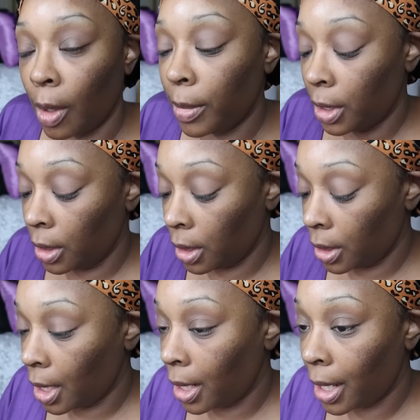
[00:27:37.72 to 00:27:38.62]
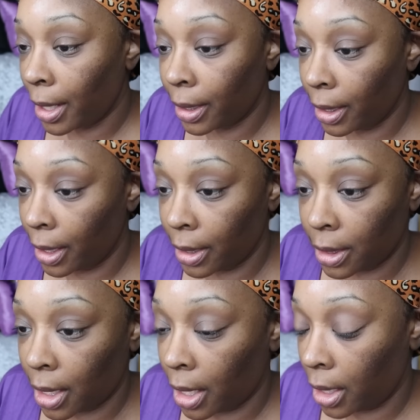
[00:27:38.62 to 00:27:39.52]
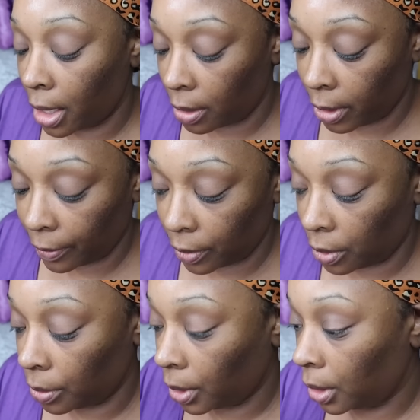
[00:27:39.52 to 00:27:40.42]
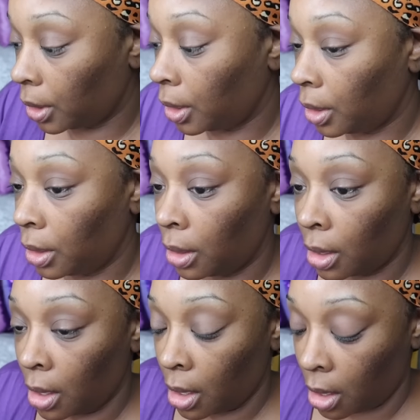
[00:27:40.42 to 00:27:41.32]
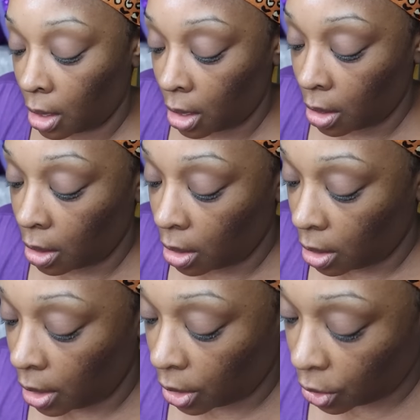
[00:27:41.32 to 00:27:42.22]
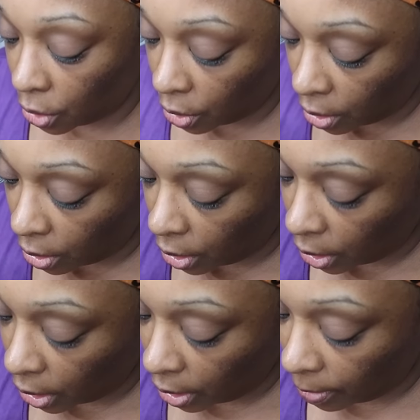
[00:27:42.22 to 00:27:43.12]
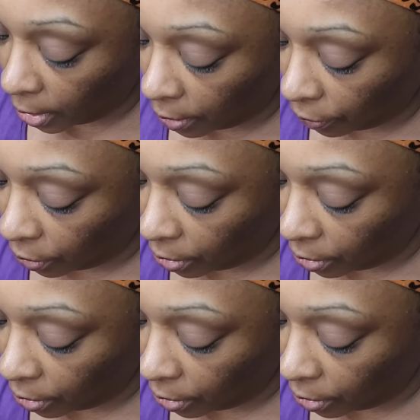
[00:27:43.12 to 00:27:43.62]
But this is not like last night. I don't have to do anything extra. Just give me a few